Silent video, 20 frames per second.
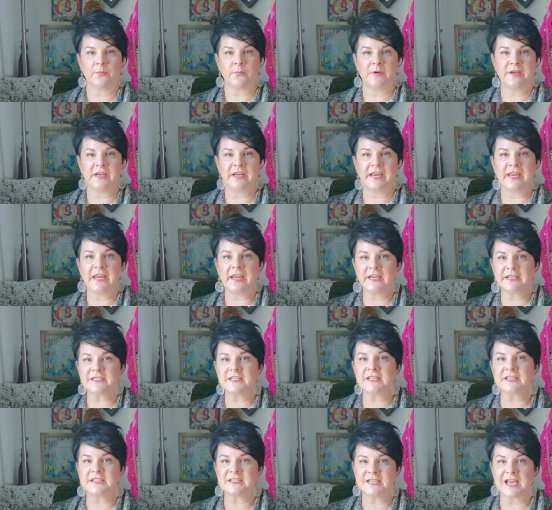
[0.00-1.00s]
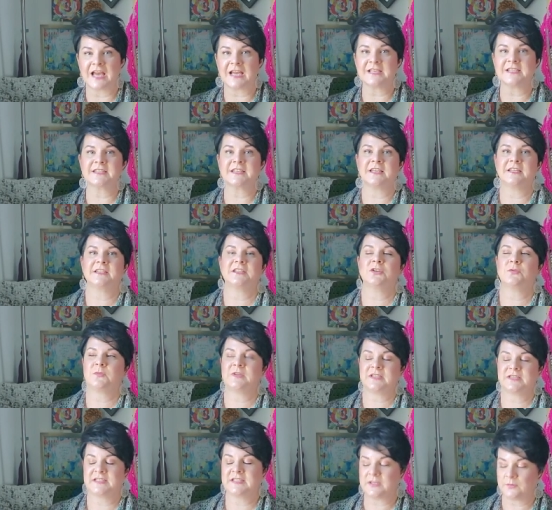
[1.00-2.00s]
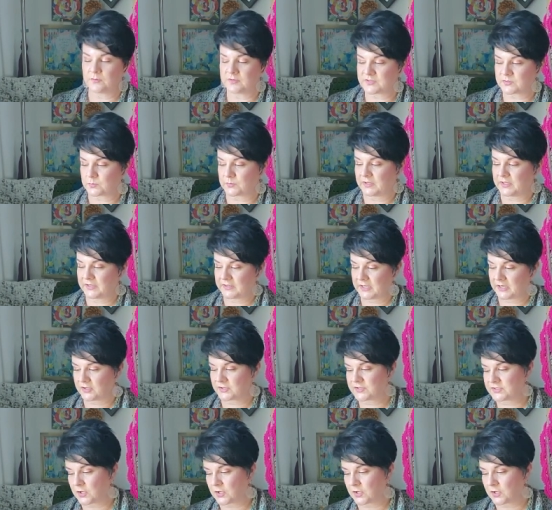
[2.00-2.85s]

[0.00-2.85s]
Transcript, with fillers: We can't assess until we see what's really there.